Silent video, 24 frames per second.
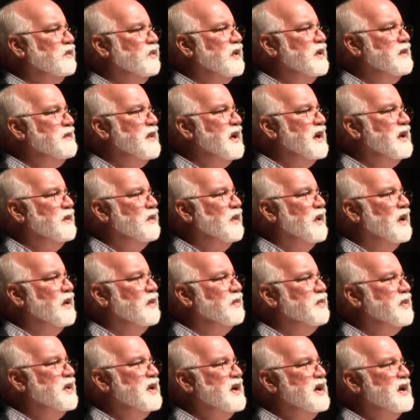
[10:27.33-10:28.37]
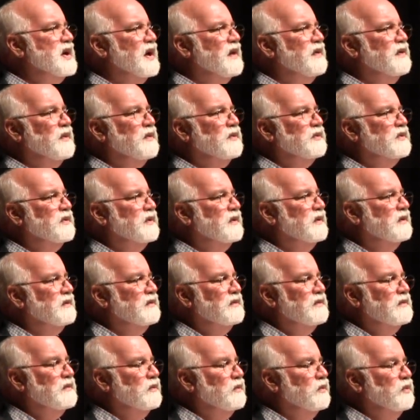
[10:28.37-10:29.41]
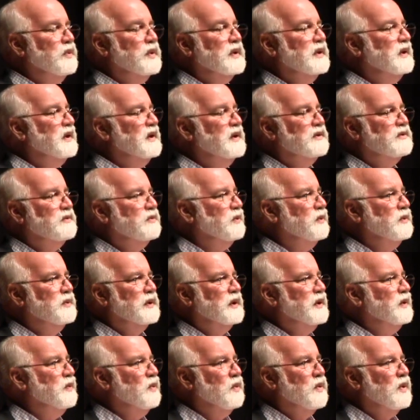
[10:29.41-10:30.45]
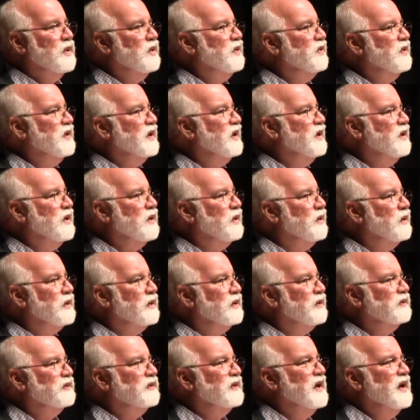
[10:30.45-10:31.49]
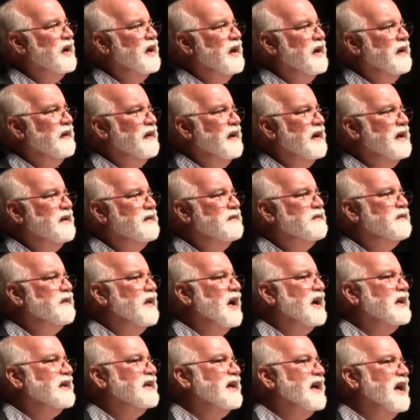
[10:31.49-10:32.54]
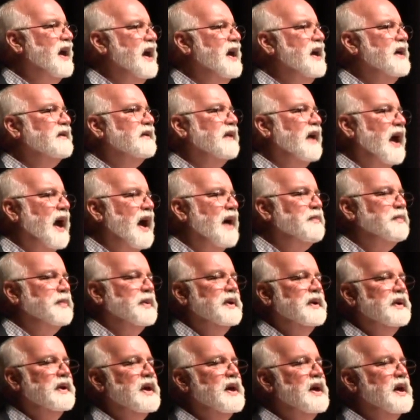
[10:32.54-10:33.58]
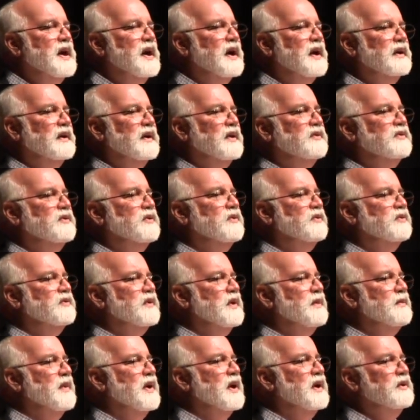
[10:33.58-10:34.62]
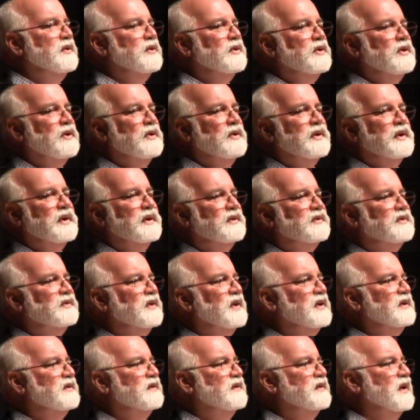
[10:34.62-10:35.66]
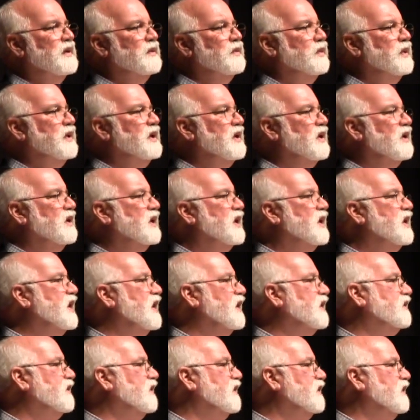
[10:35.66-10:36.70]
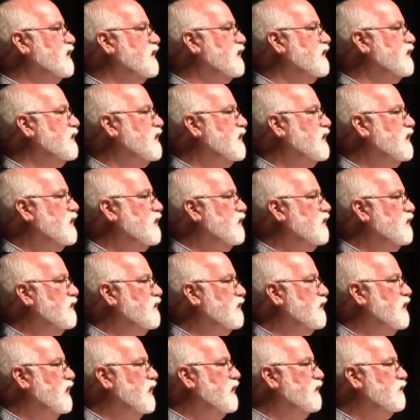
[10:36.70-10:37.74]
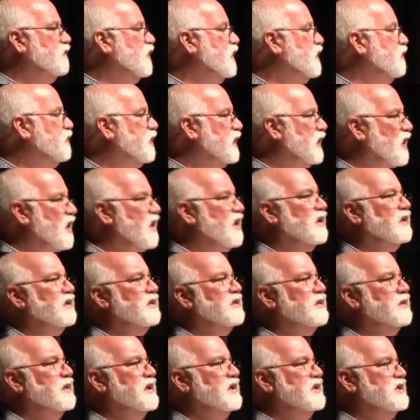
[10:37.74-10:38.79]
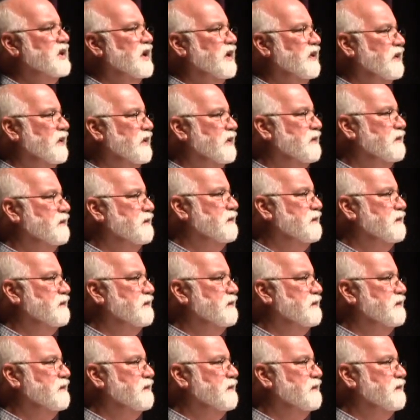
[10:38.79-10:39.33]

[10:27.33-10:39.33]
we may well be on those really, truly worthy goals, they in fact can't happen unless there's some undergirding sense that we are connected and and we belong to each other.